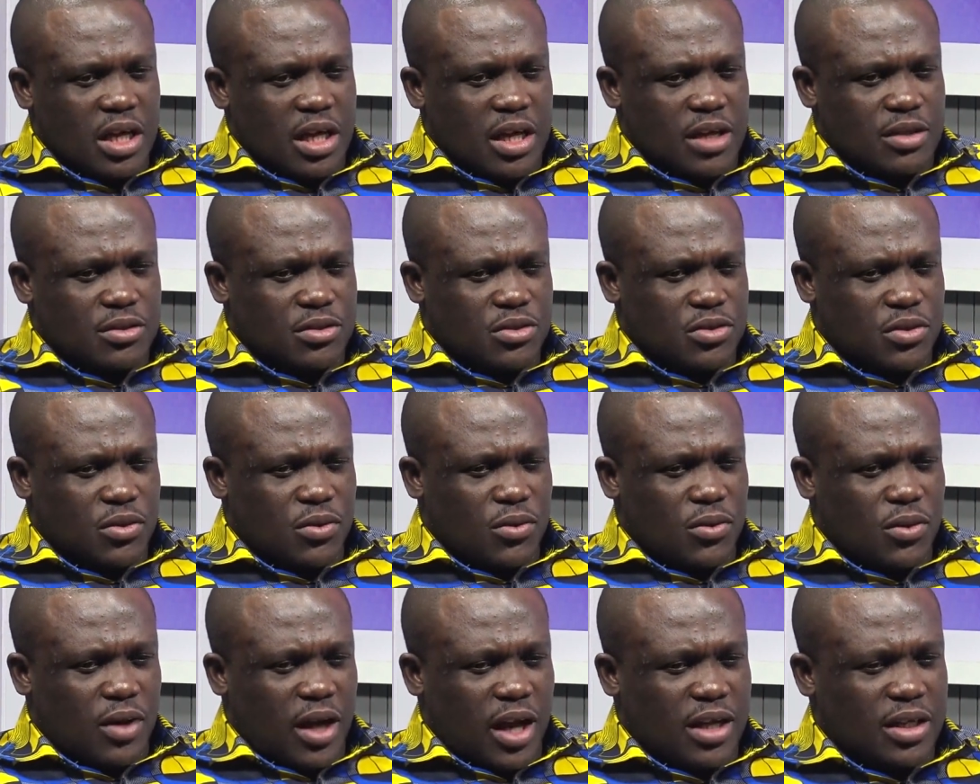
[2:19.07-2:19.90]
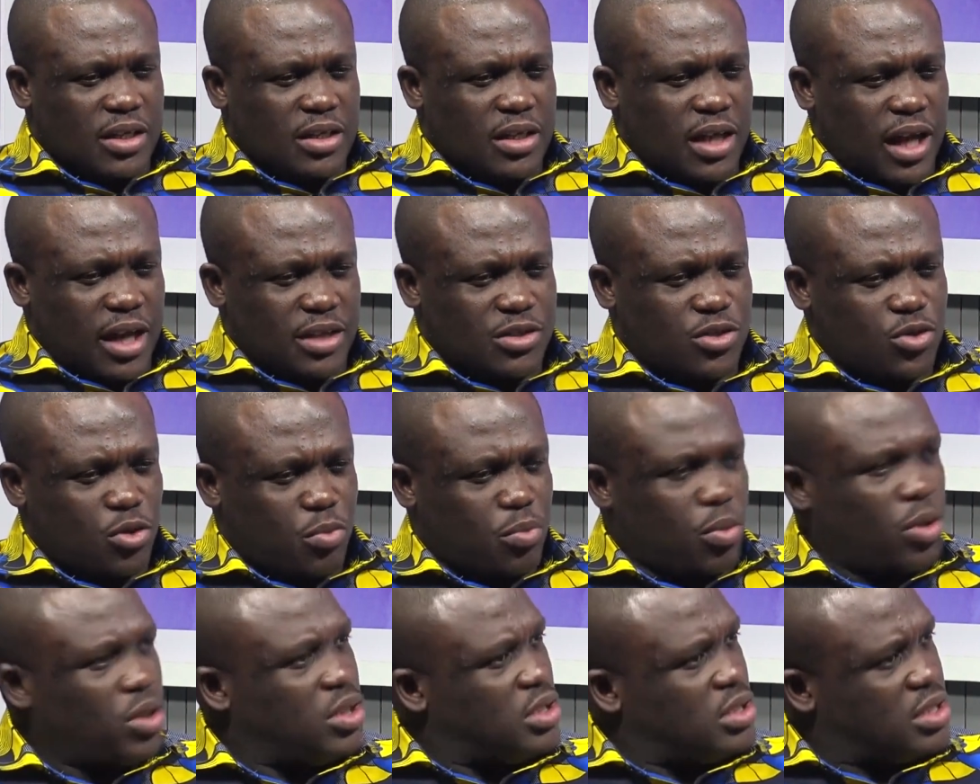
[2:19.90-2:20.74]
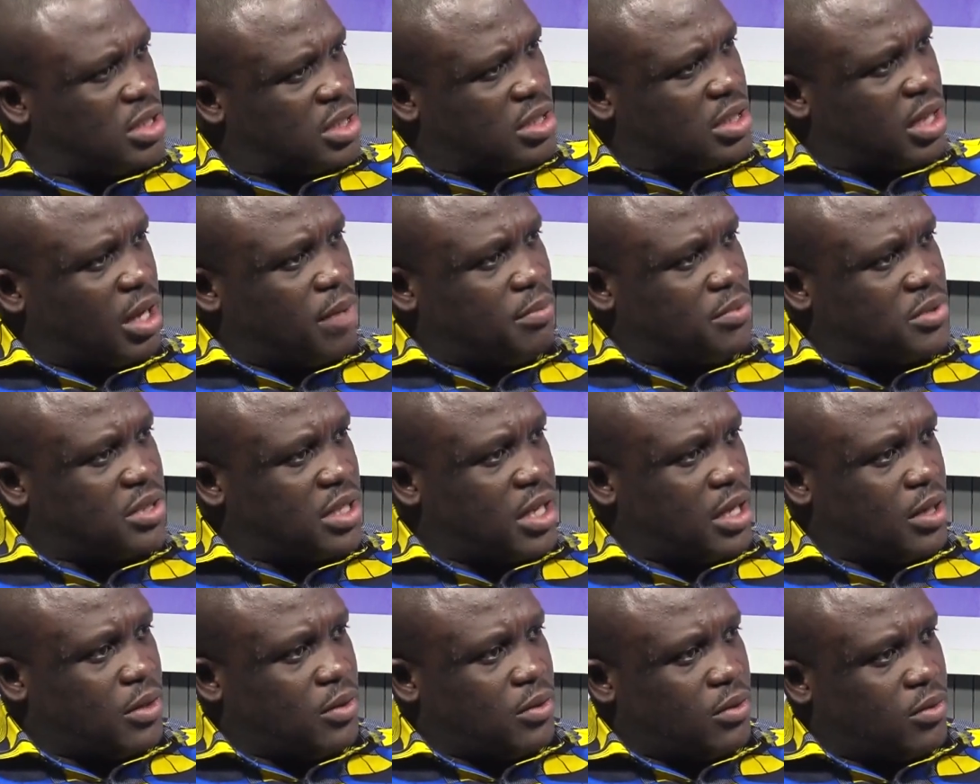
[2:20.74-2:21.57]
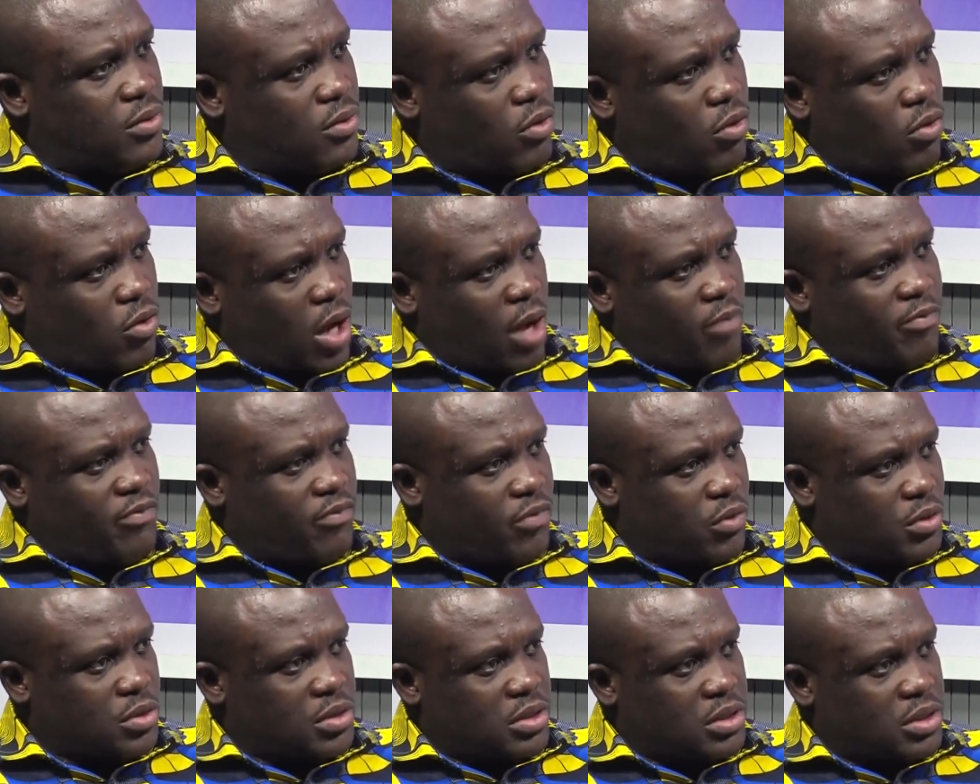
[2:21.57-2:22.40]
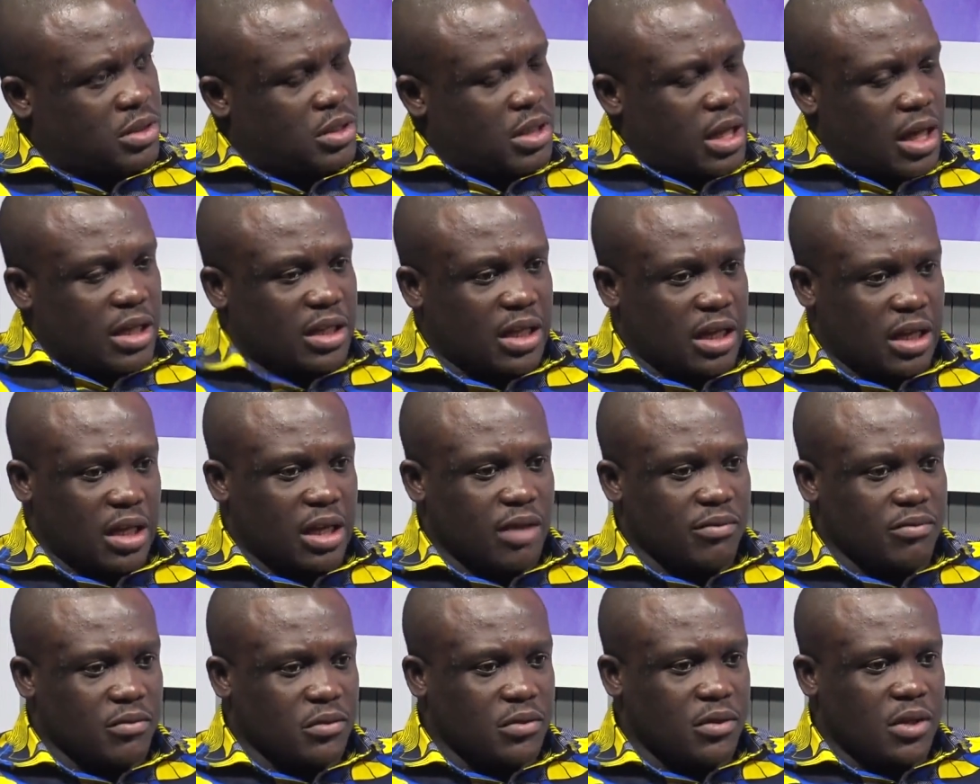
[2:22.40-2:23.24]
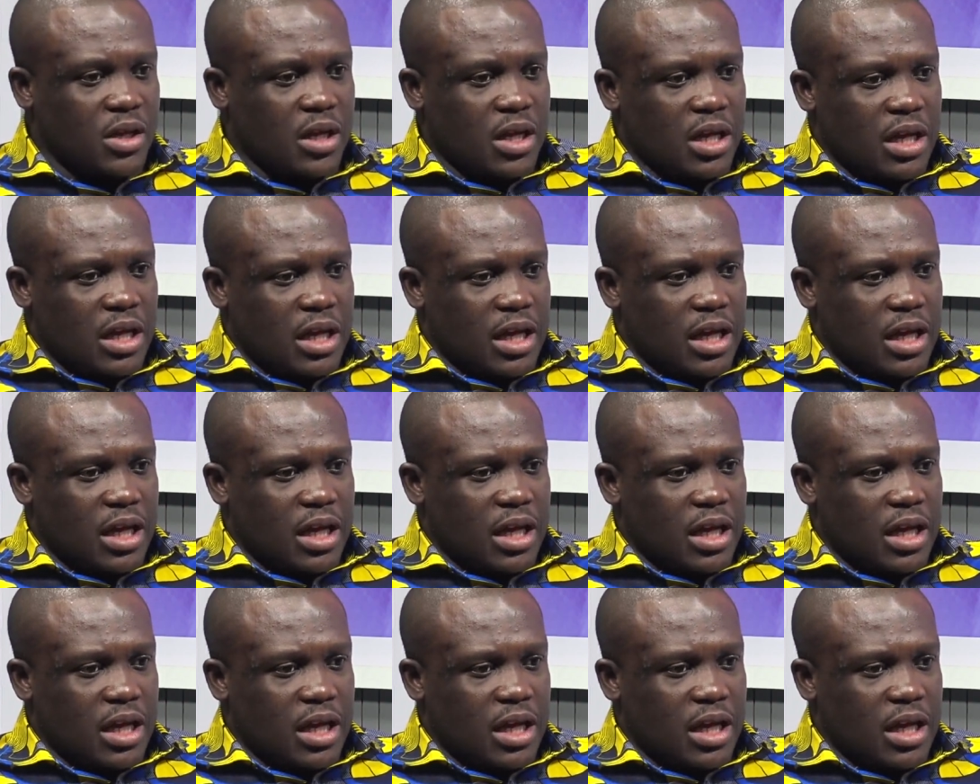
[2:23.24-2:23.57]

And so I, I saw politics upscale or upfront at that level.